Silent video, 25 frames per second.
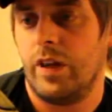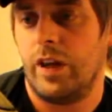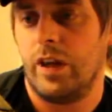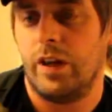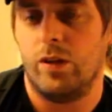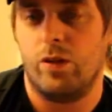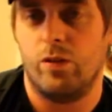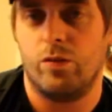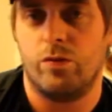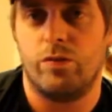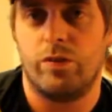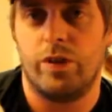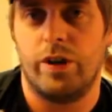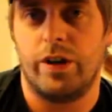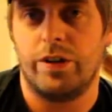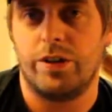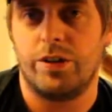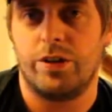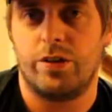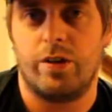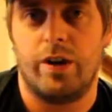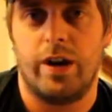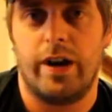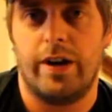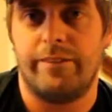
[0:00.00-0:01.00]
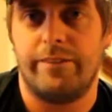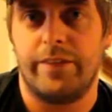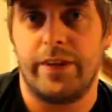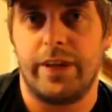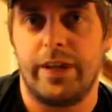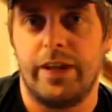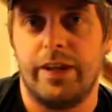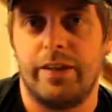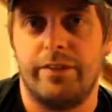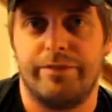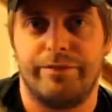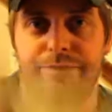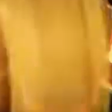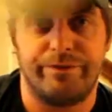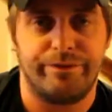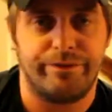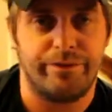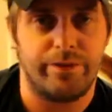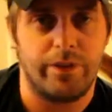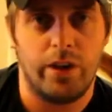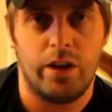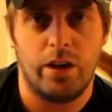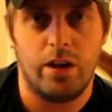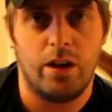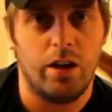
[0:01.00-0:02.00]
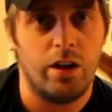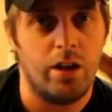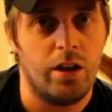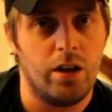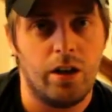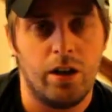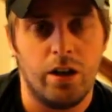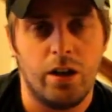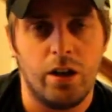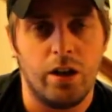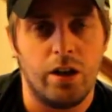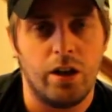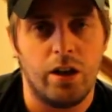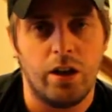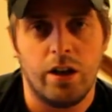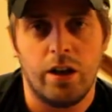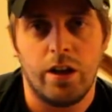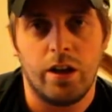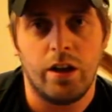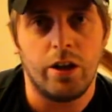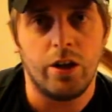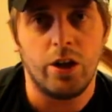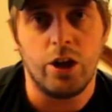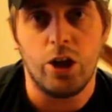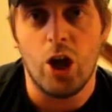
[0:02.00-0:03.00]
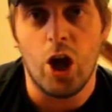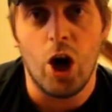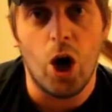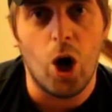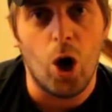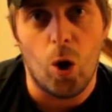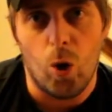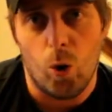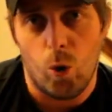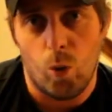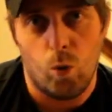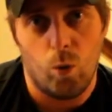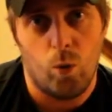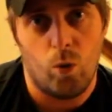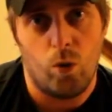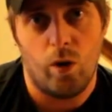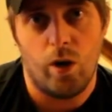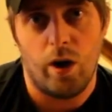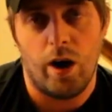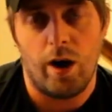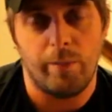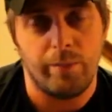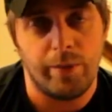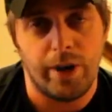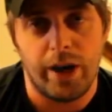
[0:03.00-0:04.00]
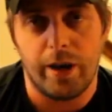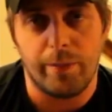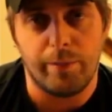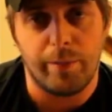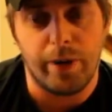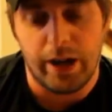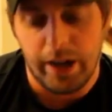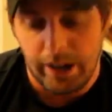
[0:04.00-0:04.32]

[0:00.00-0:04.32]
Hello Fresh crap again. No, I'm not